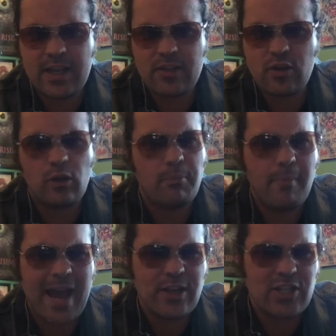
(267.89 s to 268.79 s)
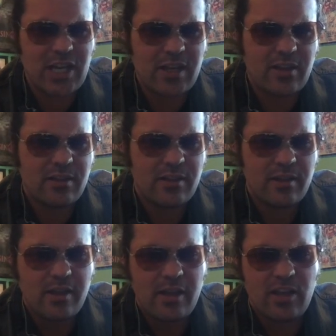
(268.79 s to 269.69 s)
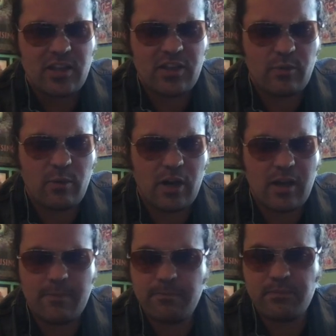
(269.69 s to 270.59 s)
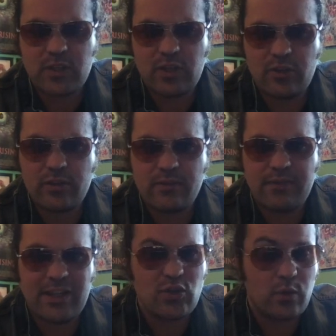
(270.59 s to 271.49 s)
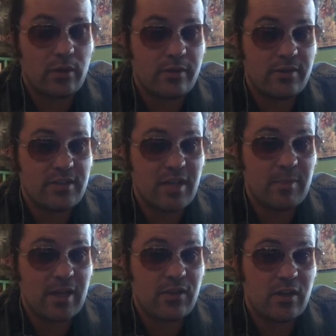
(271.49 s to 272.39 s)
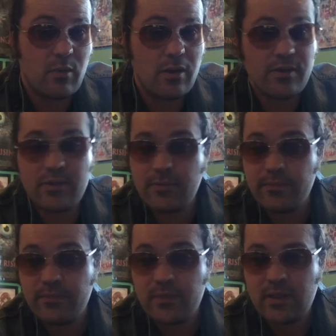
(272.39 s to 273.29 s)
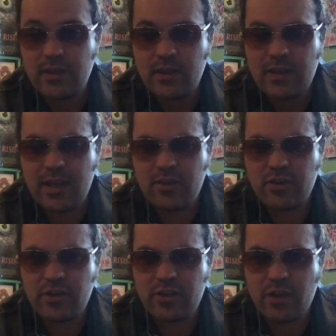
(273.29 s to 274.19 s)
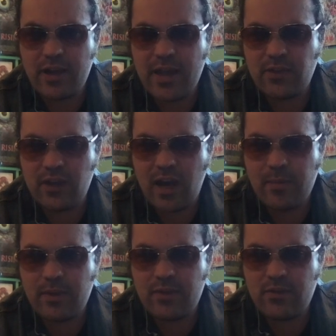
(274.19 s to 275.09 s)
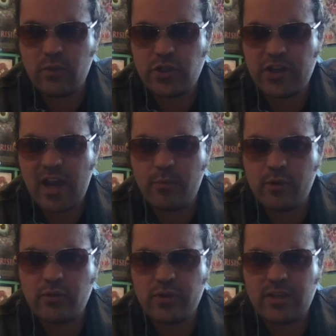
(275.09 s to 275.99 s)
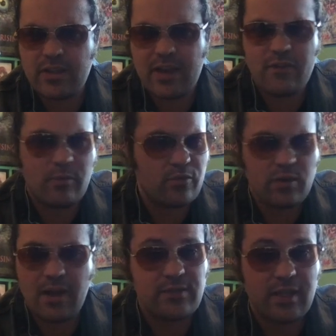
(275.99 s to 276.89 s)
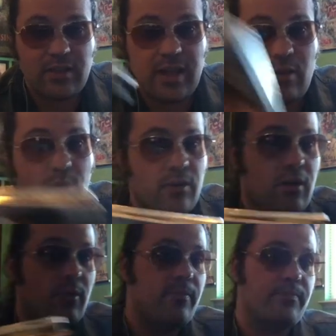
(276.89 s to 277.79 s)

It's called Magic. I think it's about what a killer ventriloquist dummy, I think it was. Yeah, it starred a young Anthony Hopkins. Richard Attenborough directed that film, so I'll have to get that one, though.